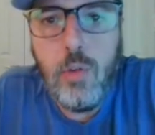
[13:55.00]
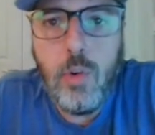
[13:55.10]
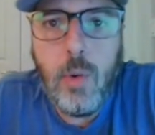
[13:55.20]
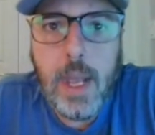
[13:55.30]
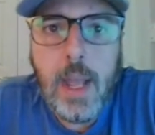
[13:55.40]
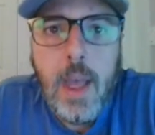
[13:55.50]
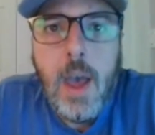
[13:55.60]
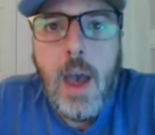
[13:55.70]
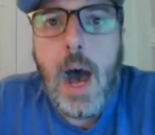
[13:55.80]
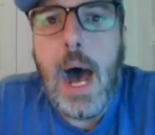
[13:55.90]
doing?
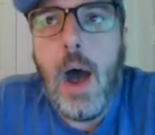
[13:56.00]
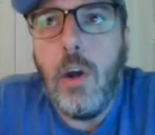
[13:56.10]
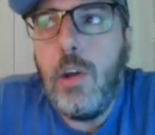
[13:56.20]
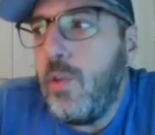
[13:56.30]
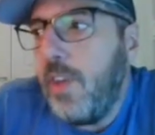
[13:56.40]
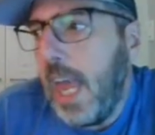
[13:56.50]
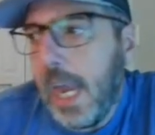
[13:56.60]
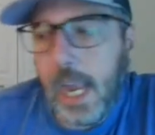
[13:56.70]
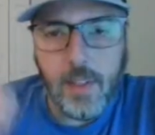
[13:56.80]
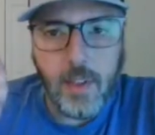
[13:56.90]
Are you taking the